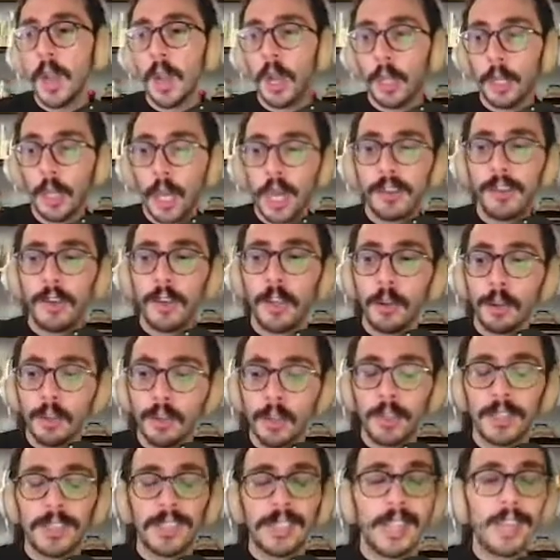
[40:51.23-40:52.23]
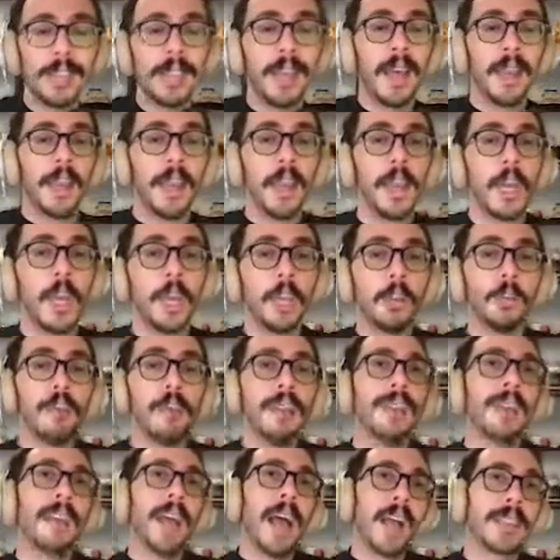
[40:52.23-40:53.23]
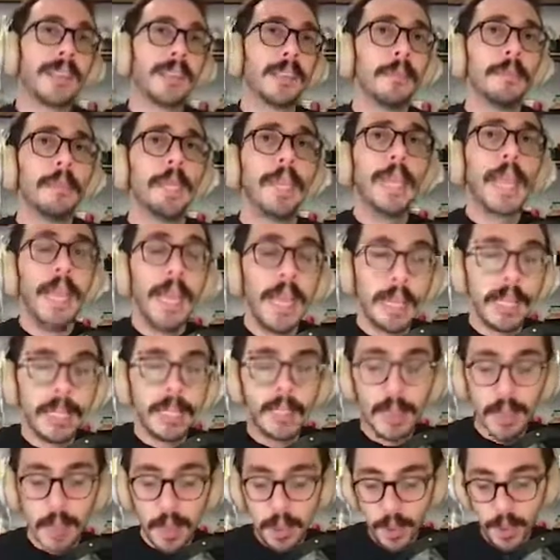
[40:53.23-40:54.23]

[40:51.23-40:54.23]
a lot of our users said that you need to add some delays